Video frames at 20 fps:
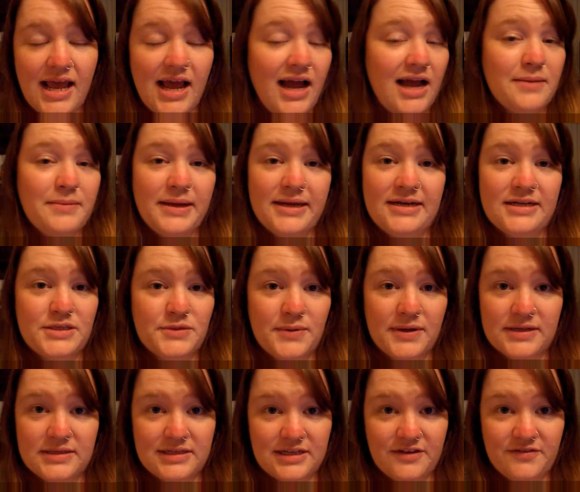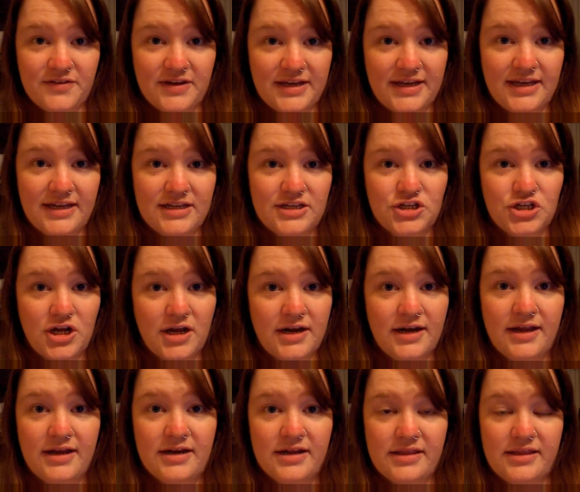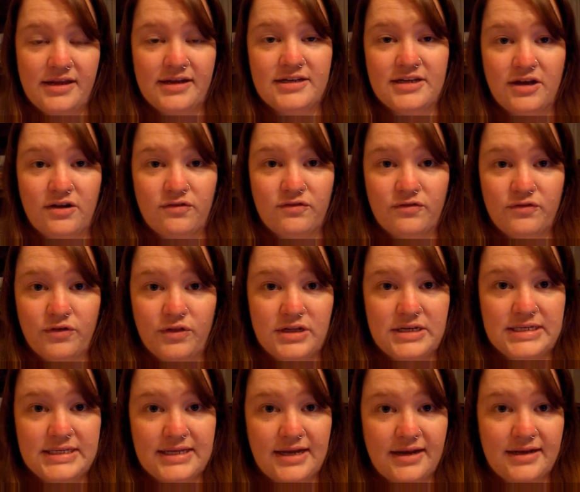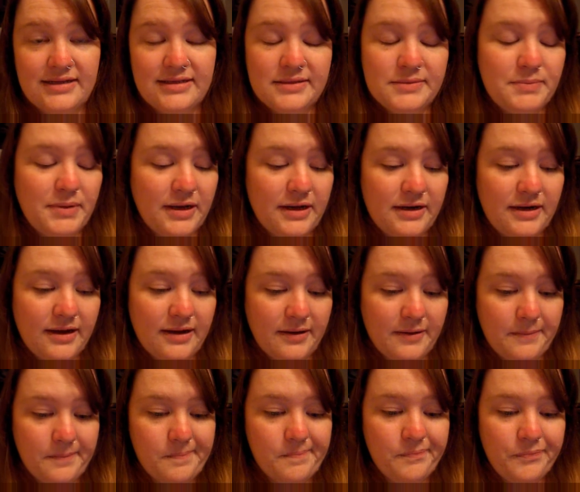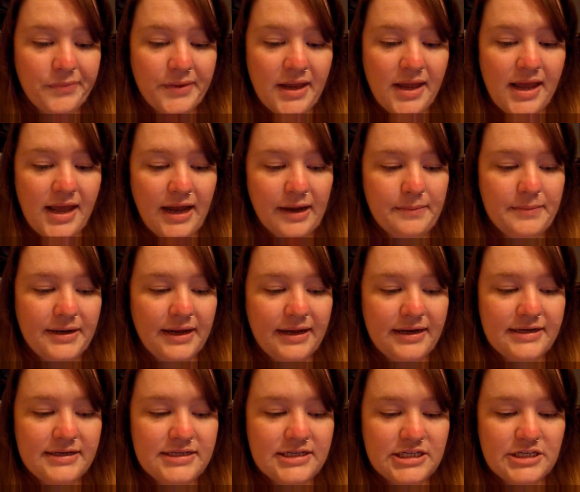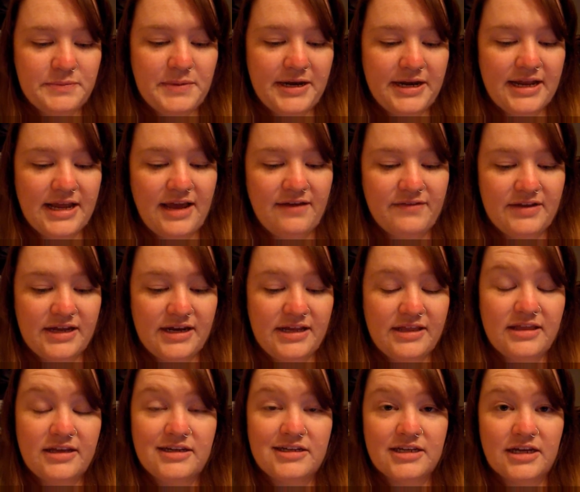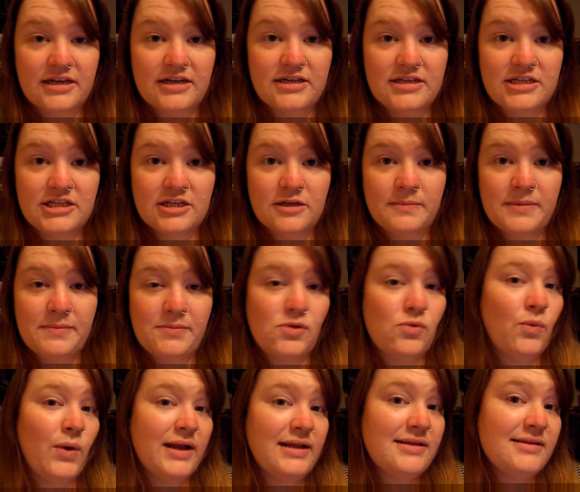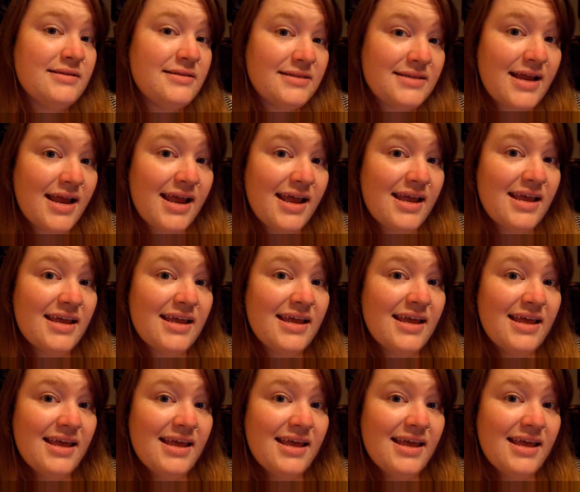I might as well see if I can jot anything down for the design, but I'm not anticipating having anything done until maybe Wednesday,